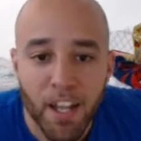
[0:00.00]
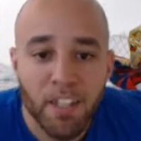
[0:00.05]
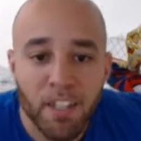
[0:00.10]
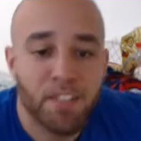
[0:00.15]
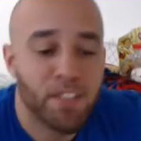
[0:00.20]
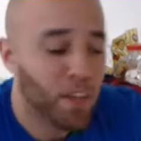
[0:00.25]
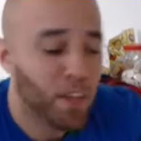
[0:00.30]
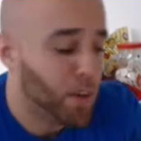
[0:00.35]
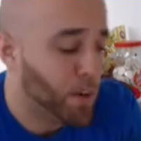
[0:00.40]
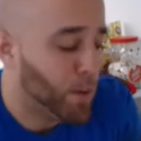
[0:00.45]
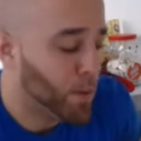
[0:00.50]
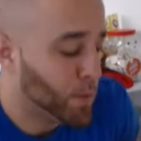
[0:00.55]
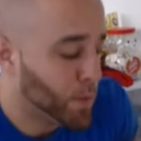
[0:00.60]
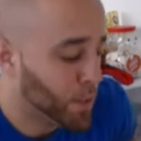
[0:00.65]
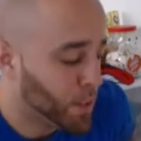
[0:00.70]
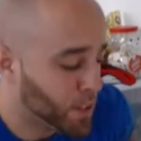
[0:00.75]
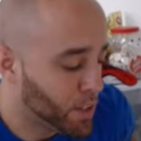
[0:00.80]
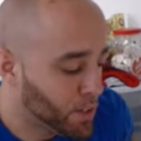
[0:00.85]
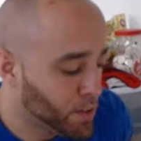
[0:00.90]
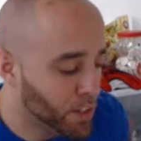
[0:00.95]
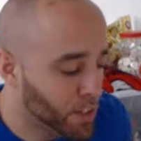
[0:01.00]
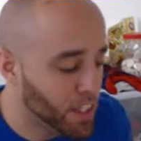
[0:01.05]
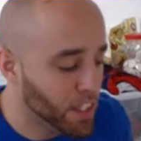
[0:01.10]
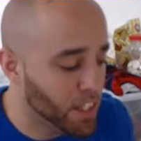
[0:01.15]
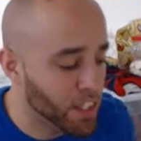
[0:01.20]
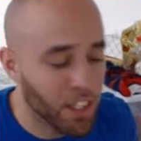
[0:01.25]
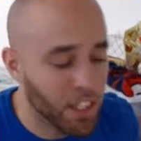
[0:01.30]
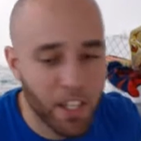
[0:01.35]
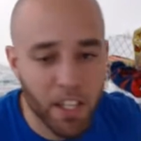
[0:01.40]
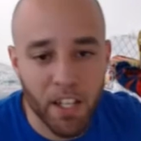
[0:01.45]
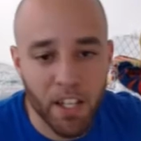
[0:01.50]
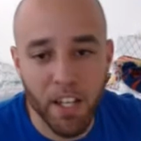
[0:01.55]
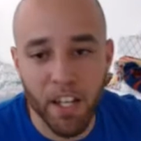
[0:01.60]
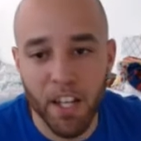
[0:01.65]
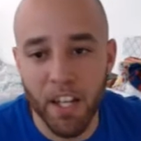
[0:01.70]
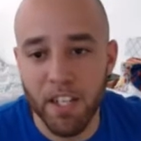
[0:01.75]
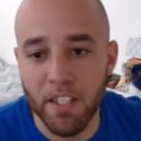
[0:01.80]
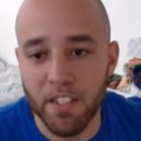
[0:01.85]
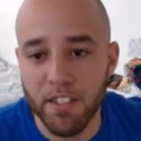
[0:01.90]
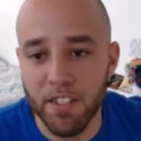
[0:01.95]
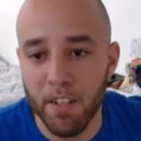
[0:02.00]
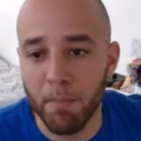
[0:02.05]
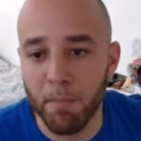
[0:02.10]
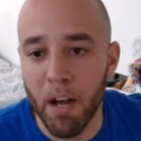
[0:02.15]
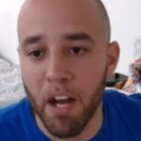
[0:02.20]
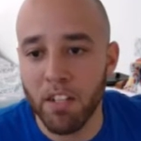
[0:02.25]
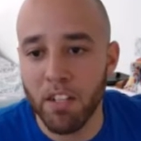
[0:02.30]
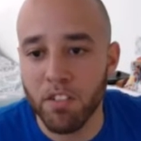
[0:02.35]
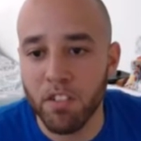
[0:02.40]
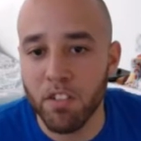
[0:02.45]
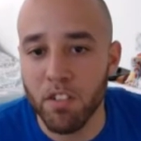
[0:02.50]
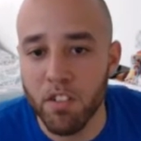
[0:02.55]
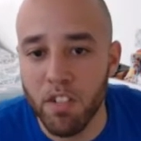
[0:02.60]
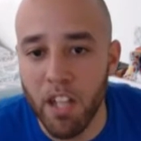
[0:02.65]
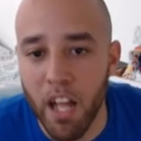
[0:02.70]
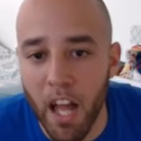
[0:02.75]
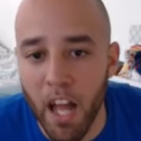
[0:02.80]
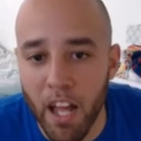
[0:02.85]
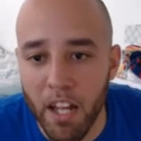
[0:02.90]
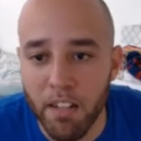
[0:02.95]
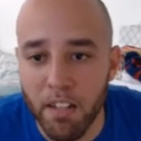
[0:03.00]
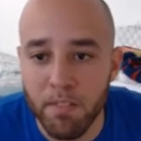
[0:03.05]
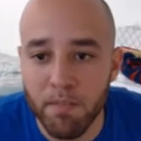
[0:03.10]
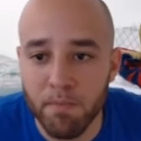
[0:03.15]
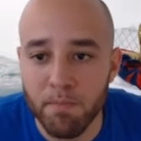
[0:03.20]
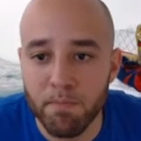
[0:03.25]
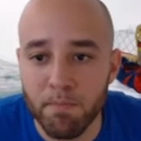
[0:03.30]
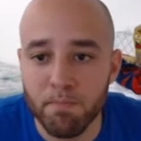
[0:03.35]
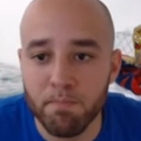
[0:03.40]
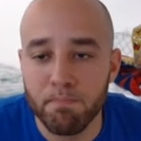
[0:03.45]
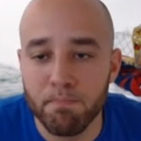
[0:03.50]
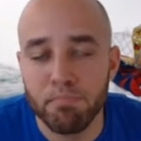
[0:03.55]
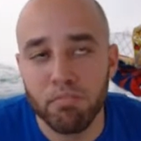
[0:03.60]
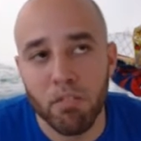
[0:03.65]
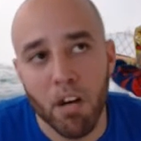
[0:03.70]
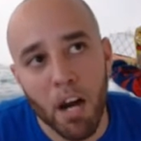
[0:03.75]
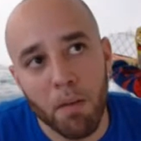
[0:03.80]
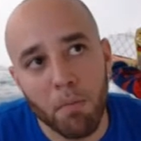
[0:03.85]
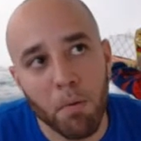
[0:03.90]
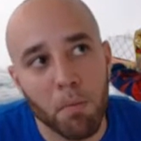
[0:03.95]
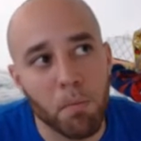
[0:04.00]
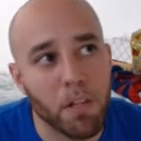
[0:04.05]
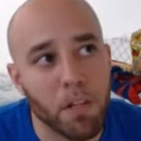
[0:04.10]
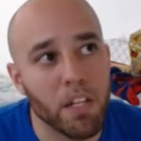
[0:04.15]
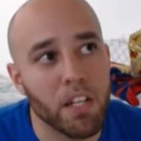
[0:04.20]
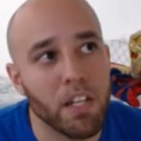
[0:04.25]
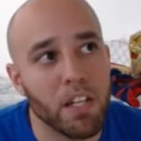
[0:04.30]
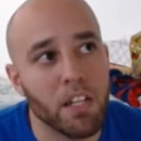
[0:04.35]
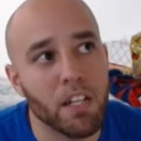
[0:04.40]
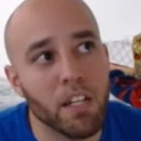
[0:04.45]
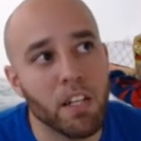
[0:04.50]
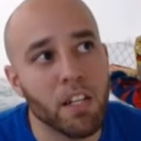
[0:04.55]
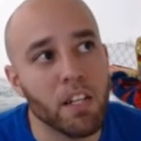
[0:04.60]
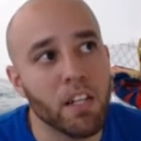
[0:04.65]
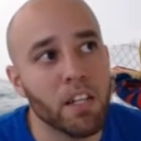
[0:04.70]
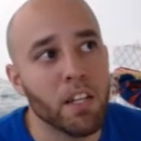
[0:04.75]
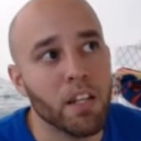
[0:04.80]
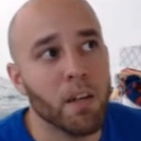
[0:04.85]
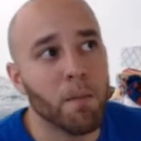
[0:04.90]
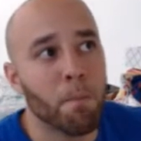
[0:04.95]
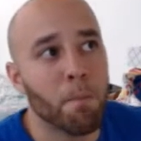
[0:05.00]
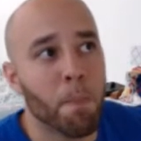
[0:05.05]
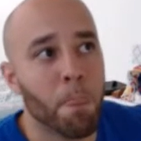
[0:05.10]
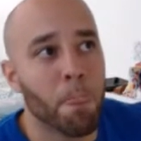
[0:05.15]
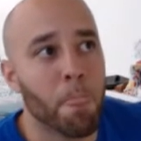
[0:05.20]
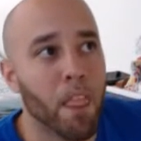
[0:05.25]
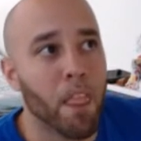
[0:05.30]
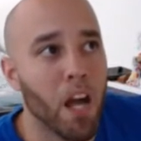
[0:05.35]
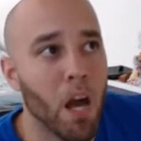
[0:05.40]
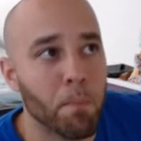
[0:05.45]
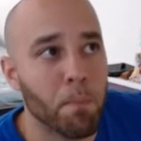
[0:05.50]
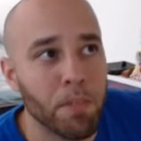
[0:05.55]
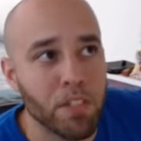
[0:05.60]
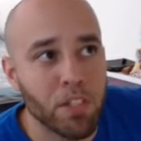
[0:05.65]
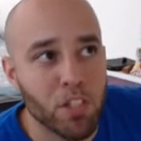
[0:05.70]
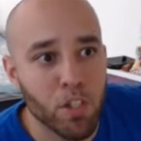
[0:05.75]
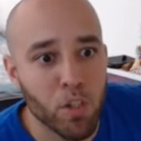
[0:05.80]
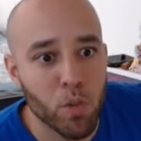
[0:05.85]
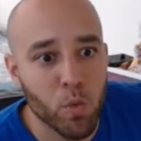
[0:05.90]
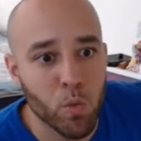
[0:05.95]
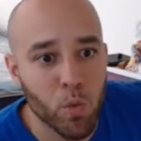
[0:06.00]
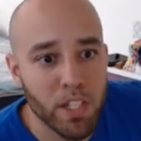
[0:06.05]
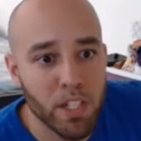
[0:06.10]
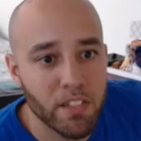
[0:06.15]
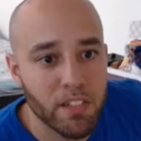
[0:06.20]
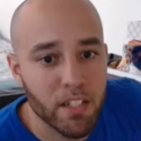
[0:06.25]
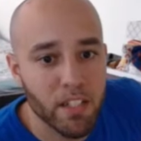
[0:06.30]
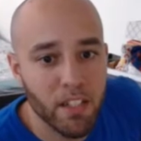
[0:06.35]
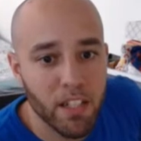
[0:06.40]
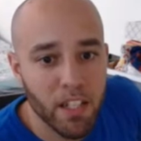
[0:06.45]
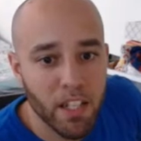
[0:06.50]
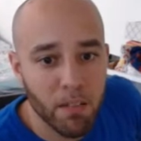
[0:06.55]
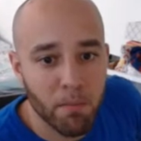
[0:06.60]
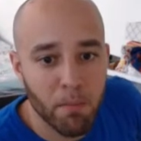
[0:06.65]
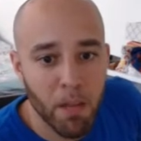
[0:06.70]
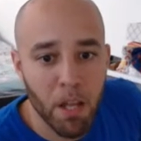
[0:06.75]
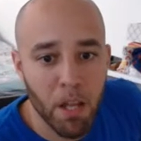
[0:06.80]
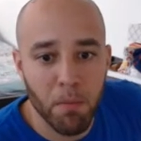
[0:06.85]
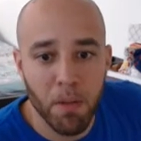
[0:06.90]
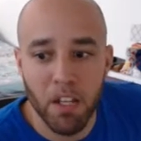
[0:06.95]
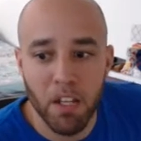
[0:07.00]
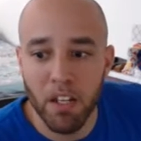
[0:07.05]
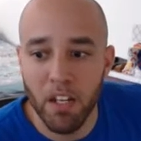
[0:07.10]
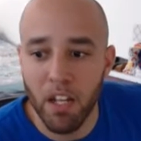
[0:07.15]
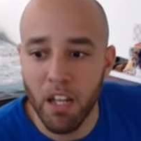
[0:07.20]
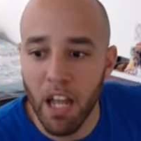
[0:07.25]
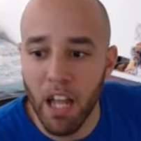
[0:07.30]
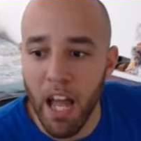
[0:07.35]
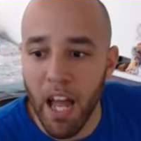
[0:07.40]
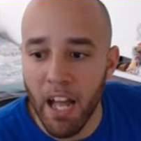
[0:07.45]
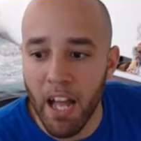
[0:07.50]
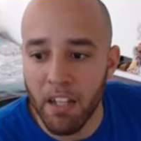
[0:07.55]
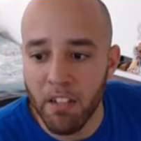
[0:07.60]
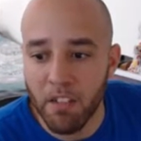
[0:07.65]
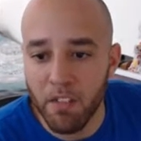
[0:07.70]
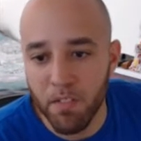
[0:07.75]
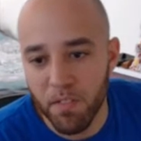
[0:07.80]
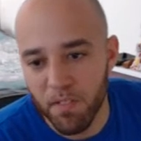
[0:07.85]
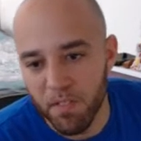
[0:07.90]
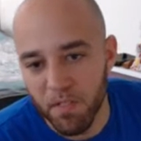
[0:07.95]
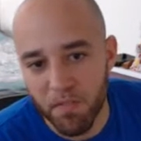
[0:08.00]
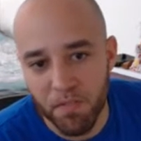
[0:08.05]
So Raccoony is a monster that probably up until recently, maybe in the last